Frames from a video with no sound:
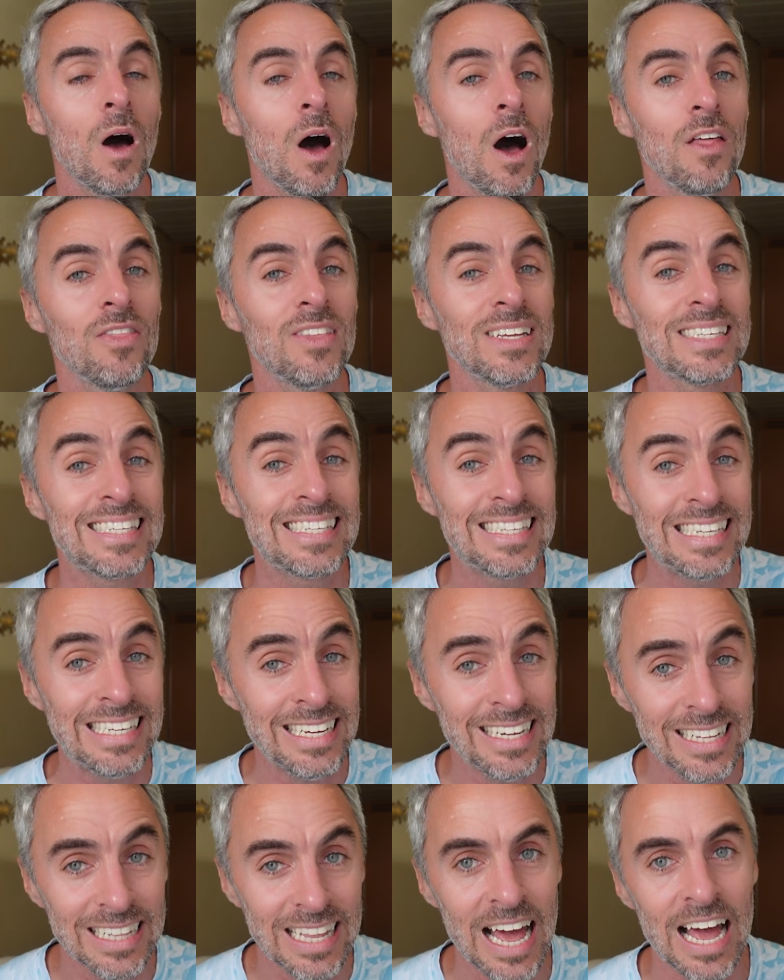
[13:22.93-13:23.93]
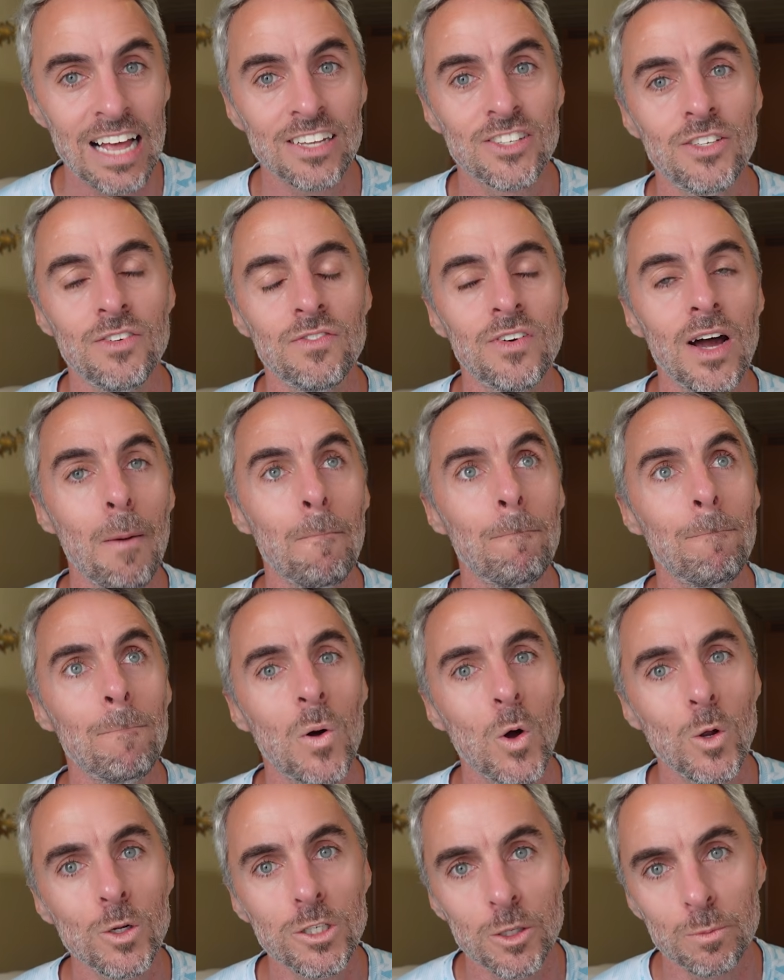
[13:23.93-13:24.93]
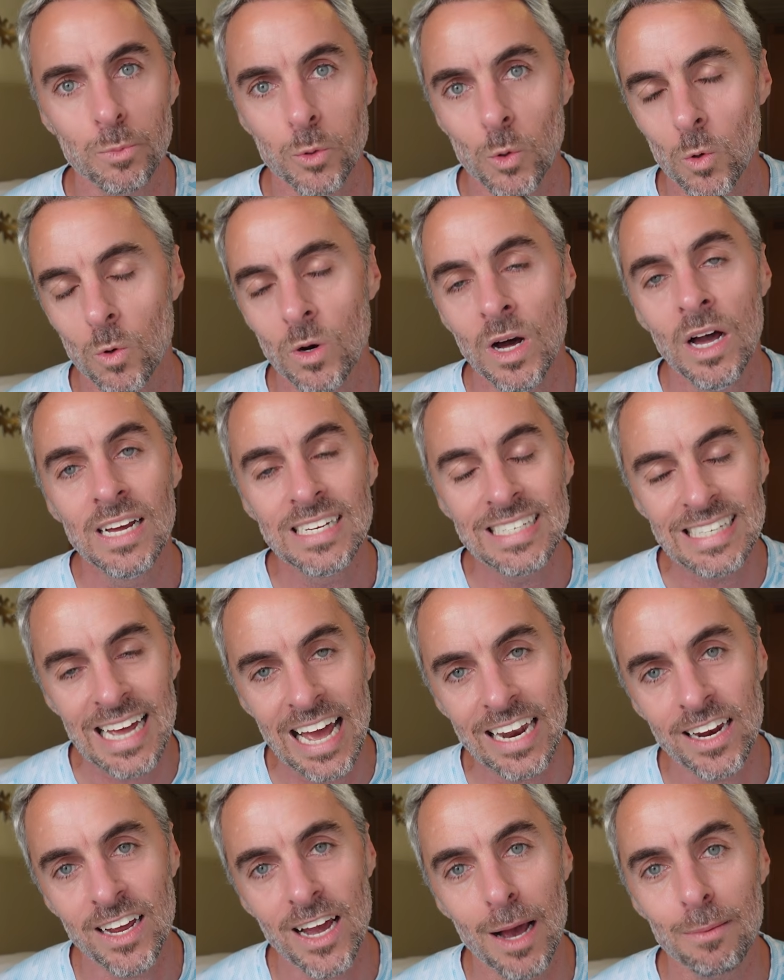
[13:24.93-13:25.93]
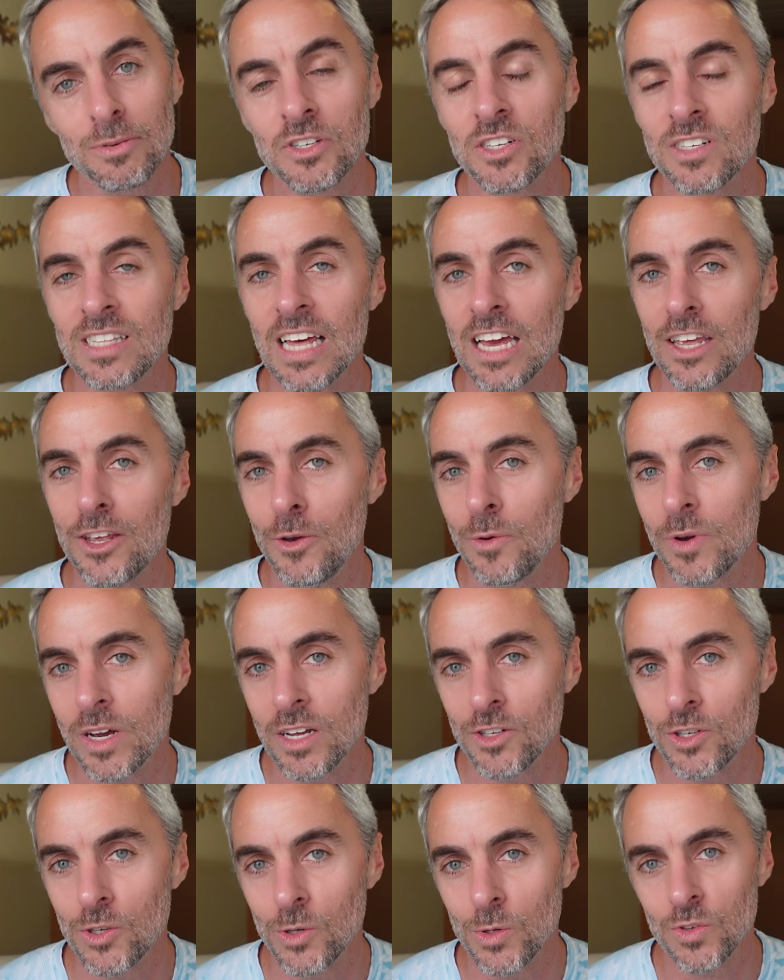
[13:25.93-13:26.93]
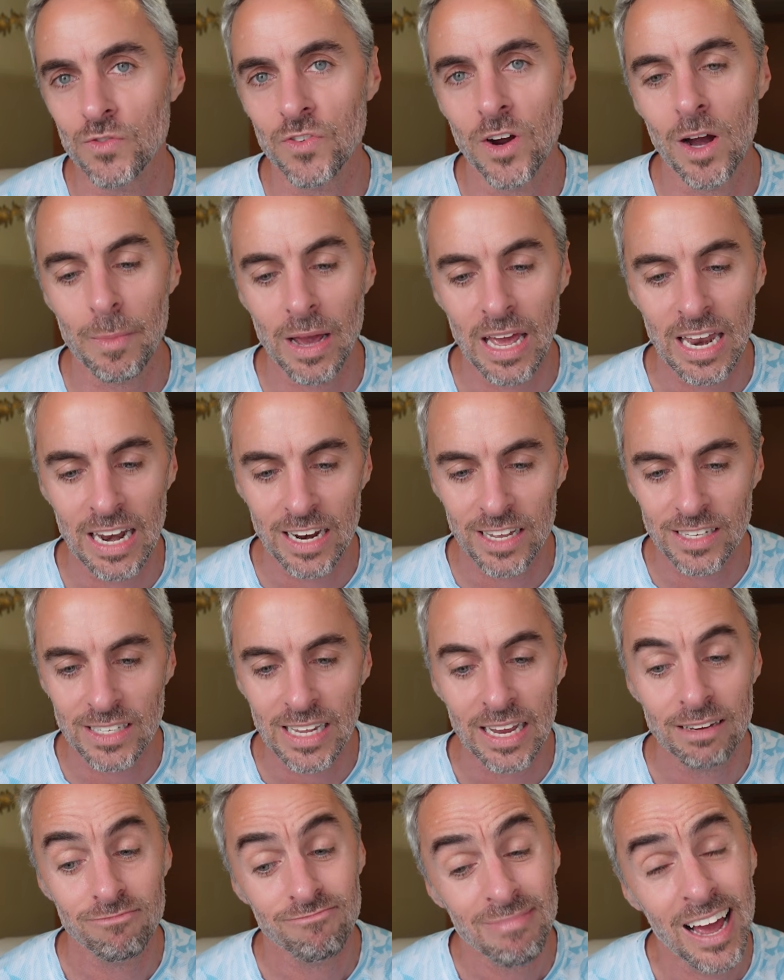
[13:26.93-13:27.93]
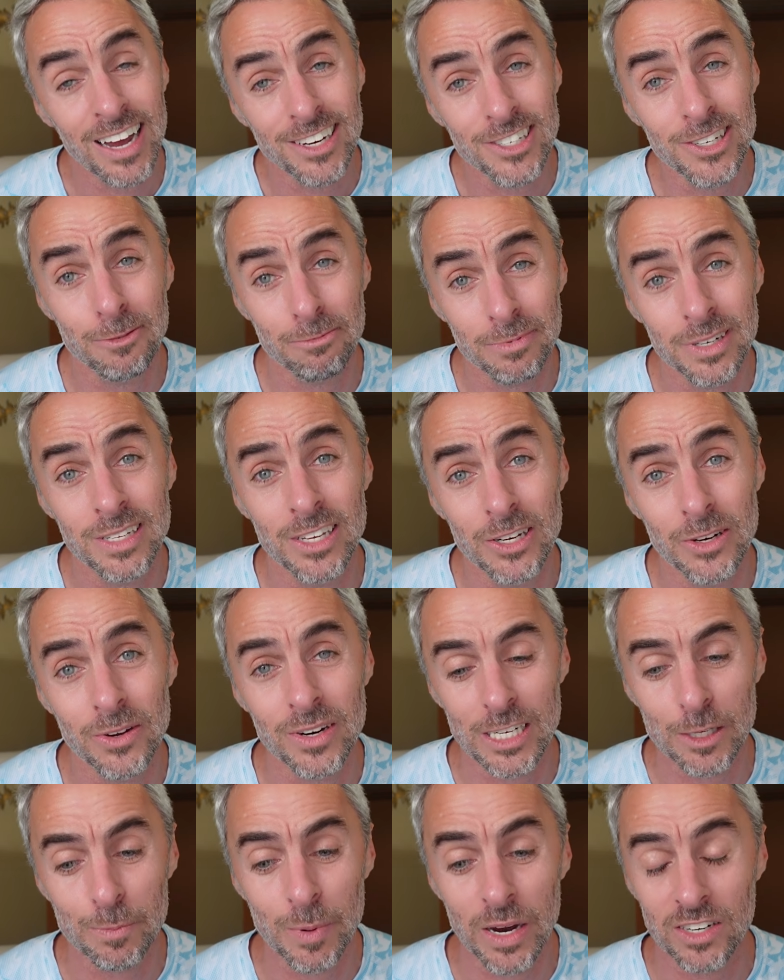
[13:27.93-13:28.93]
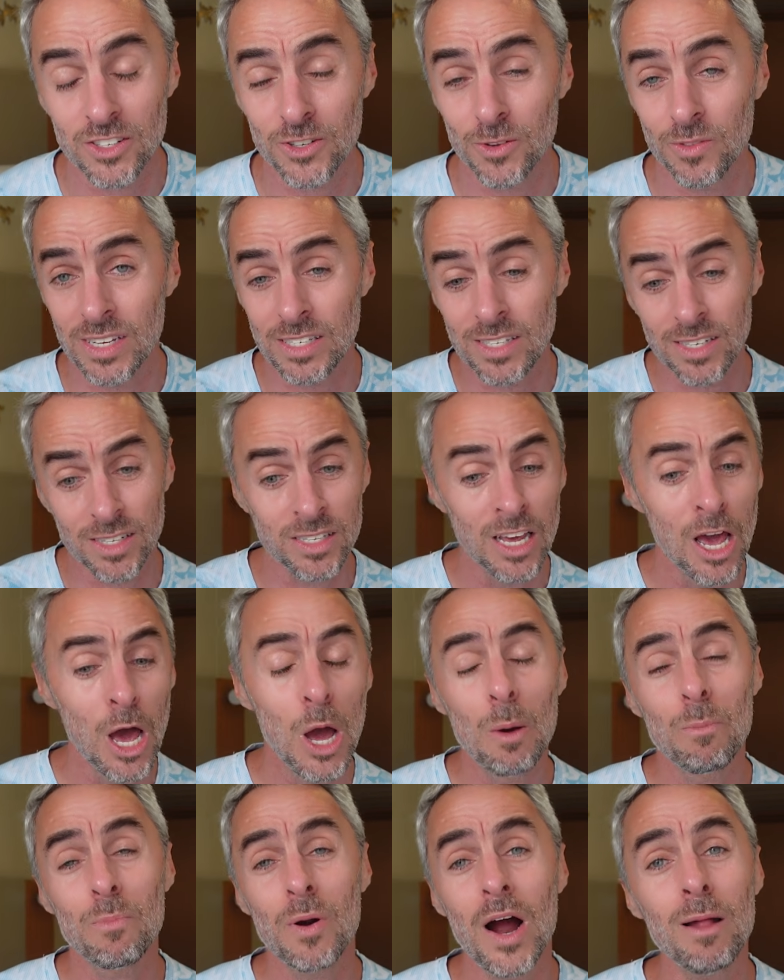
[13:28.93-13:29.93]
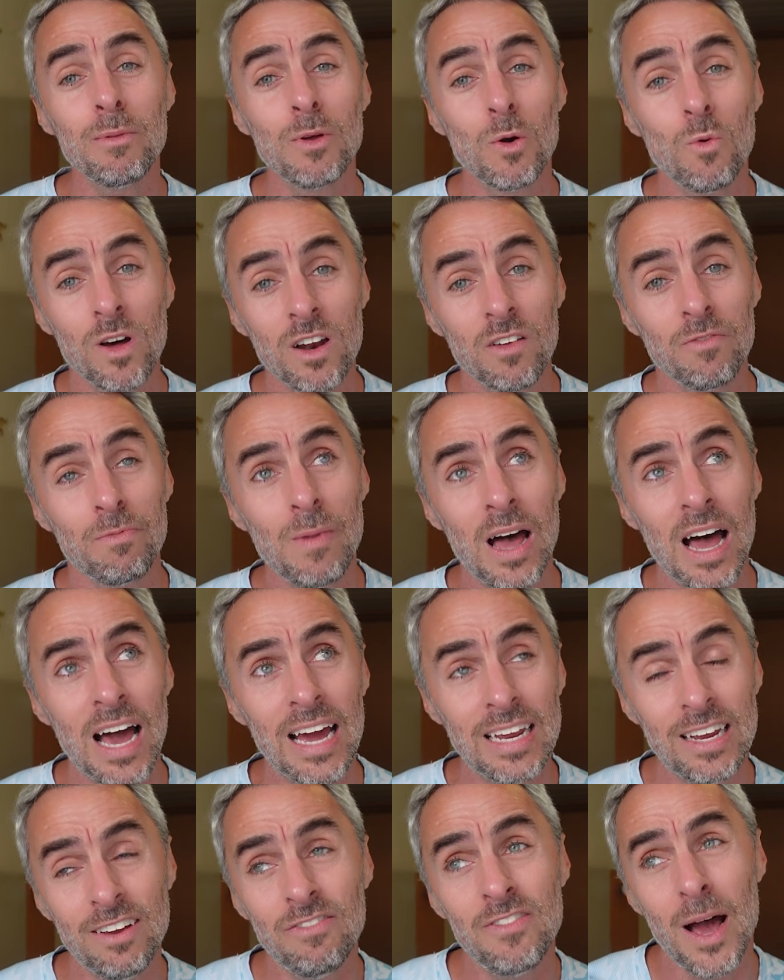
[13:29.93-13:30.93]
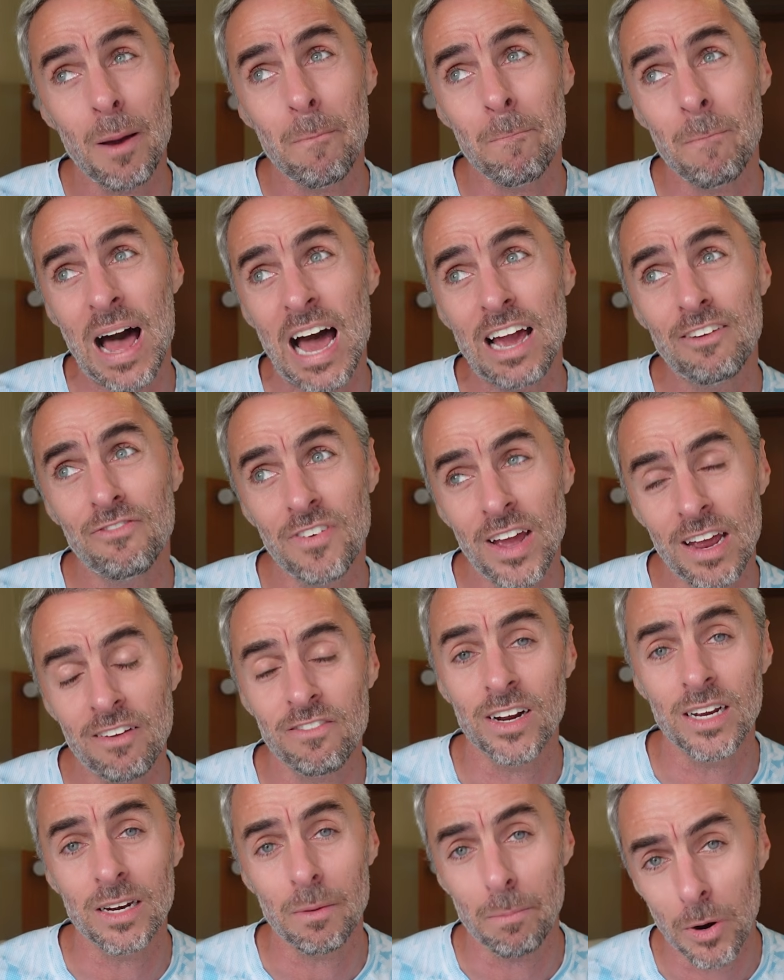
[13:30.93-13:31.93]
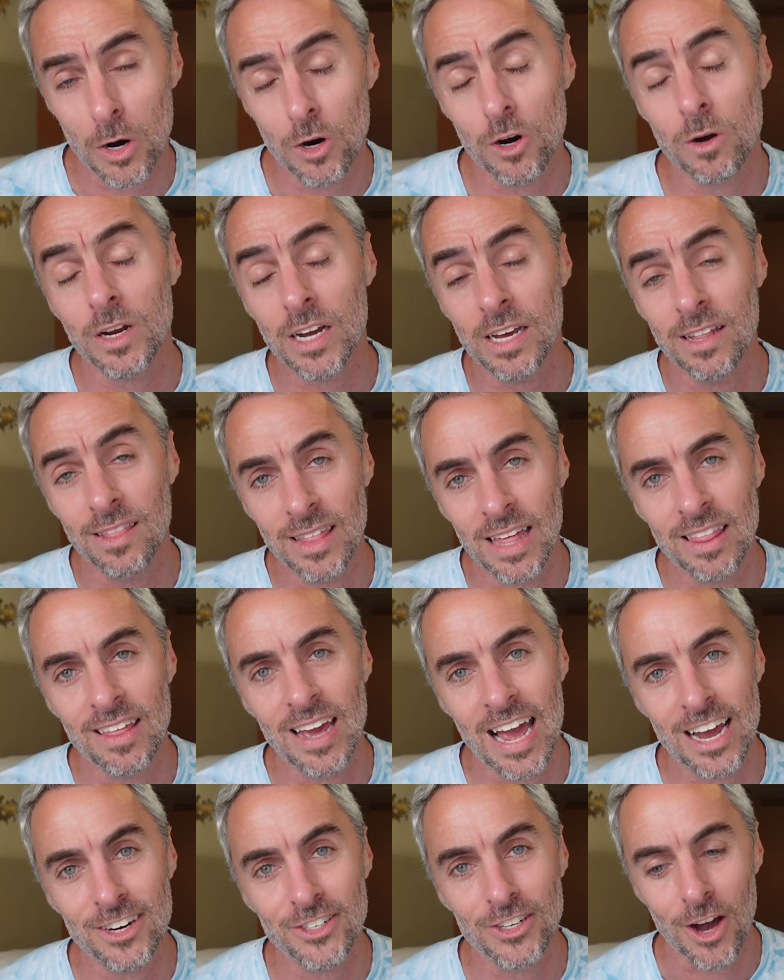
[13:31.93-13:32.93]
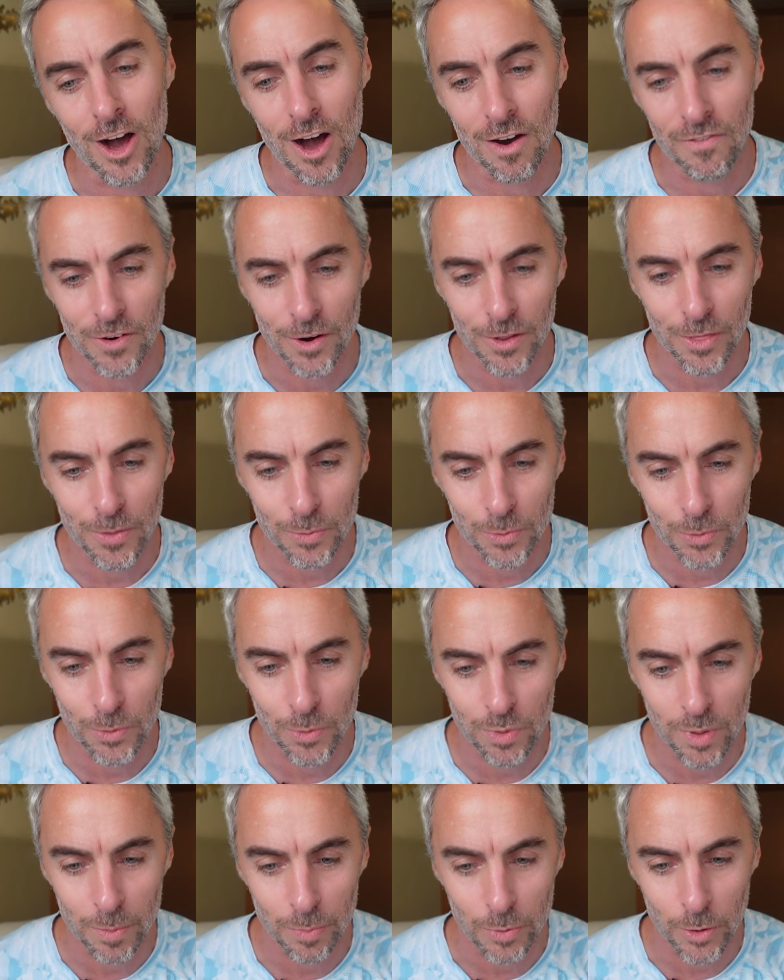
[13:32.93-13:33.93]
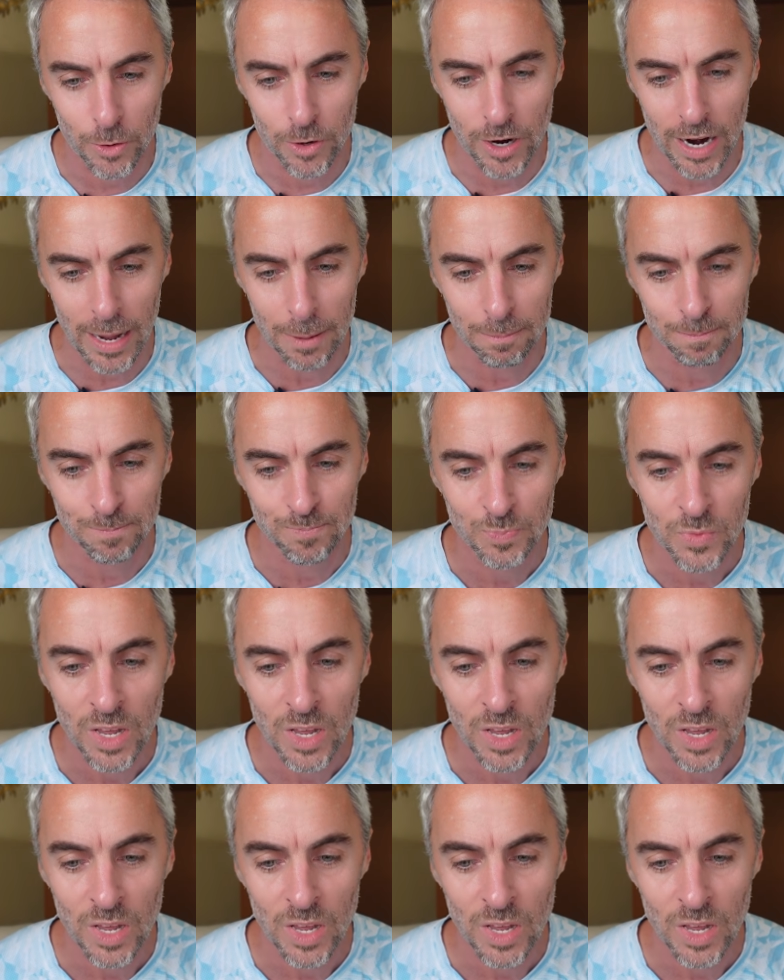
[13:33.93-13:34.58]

On the C class, you've got multiple dining options that you can choose from, and it is actually a really good experience. So this is probably one of my, if not my favorite perk that they actually offer through the program.